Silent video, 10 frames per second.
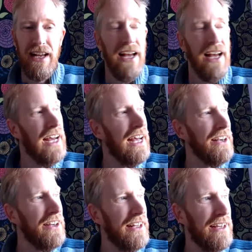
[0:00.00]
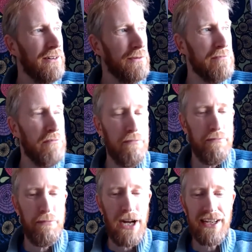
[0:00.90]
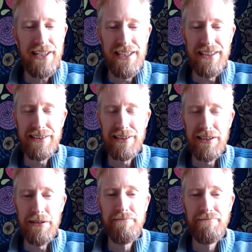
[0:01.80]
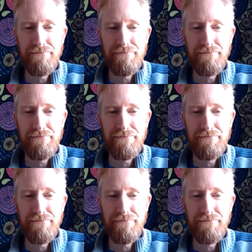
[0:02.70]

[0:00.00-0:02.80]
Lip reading: And we package it so